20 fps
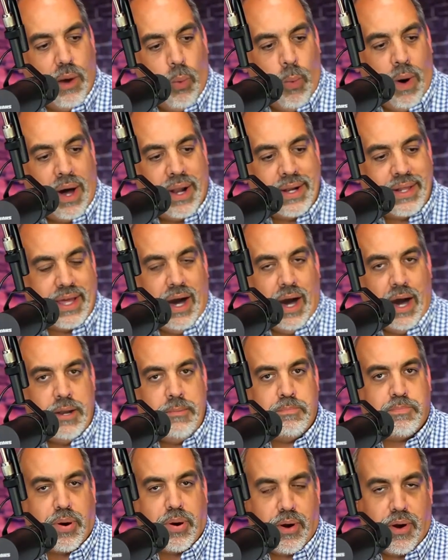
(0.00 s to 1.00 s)
one
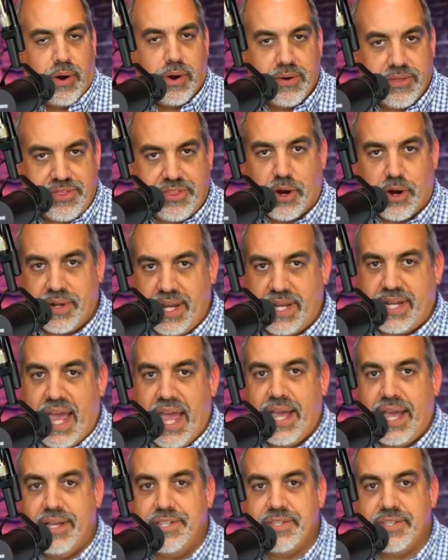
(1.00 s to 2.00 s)
gun per 30
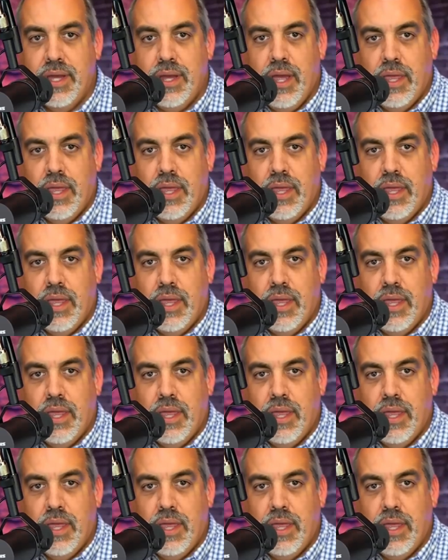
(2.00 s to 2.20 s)
days,